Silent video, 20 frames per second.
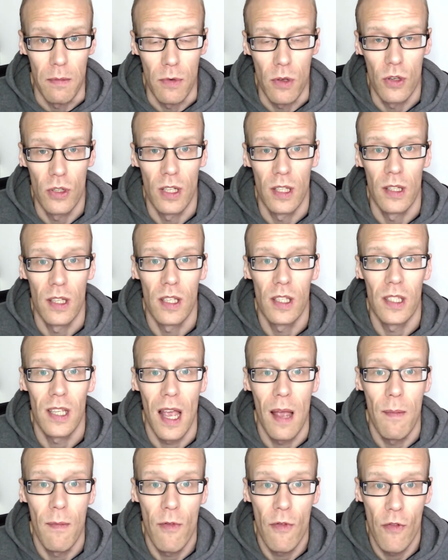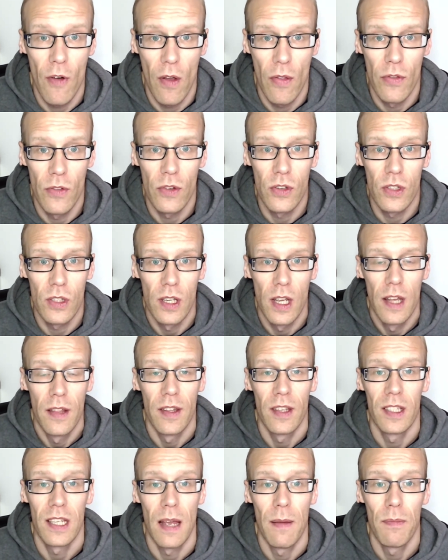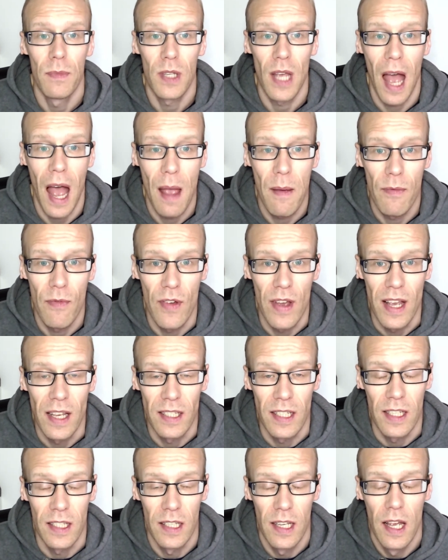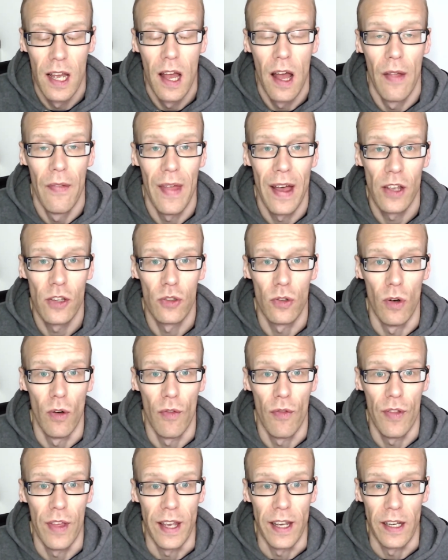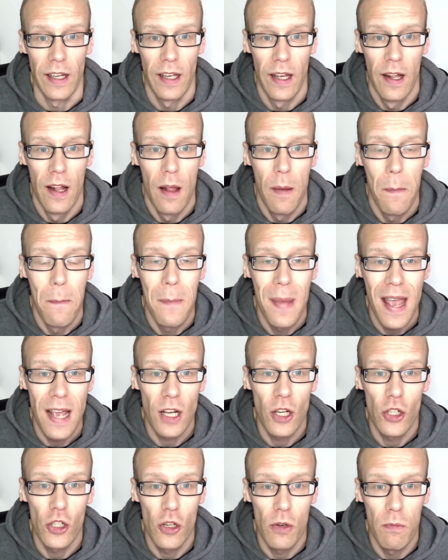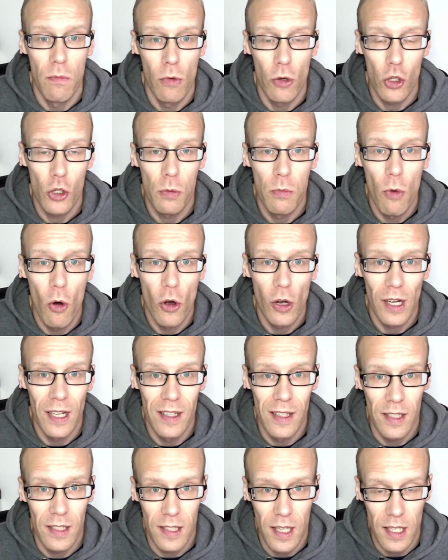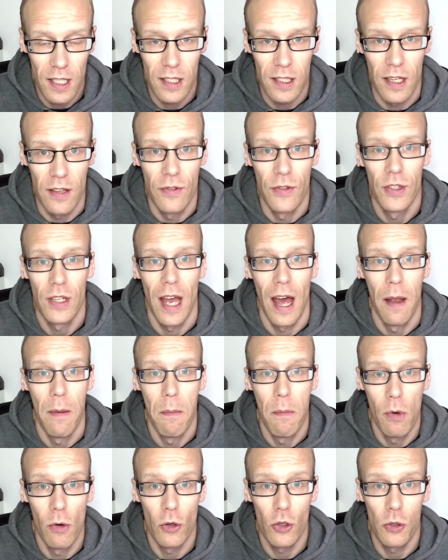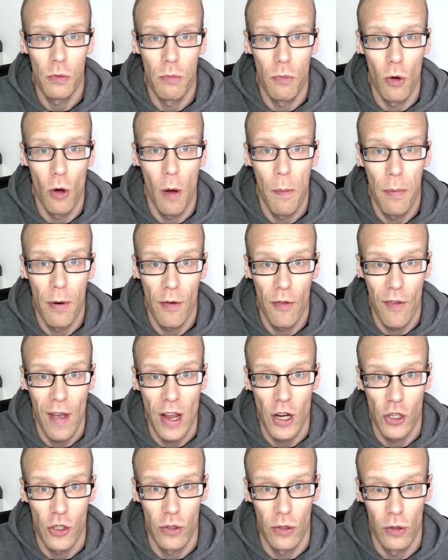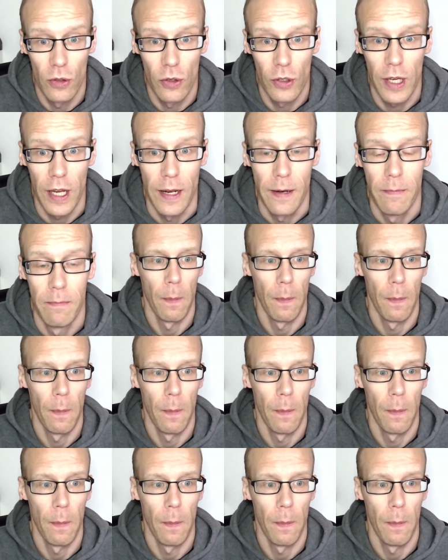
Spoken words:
using the same fonts, the same typefaces, and that sort of thing makes you much more consistent and much more professional looking.